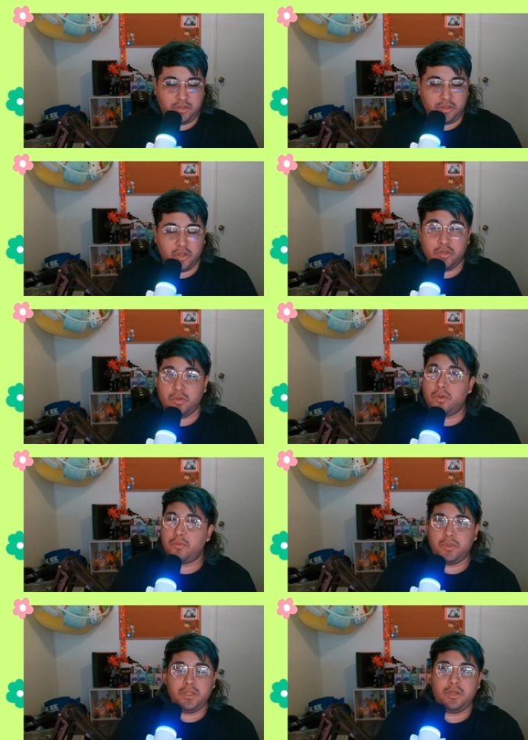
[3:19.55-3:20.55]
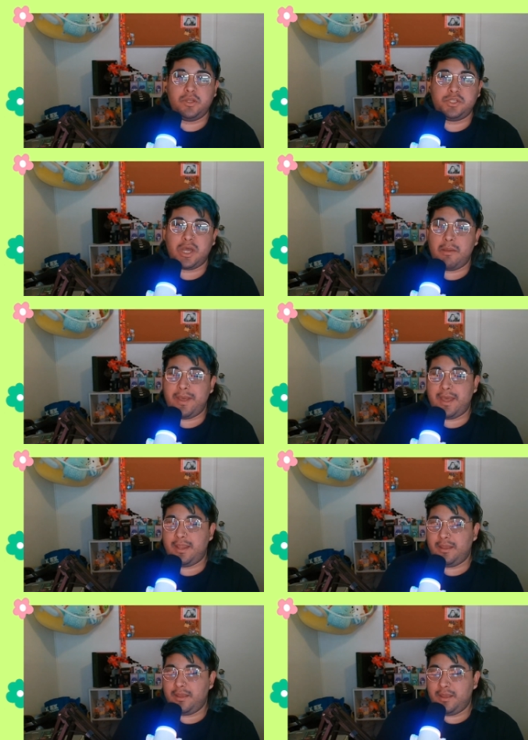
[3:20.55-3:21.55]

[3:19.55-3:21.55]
don't do a really good job at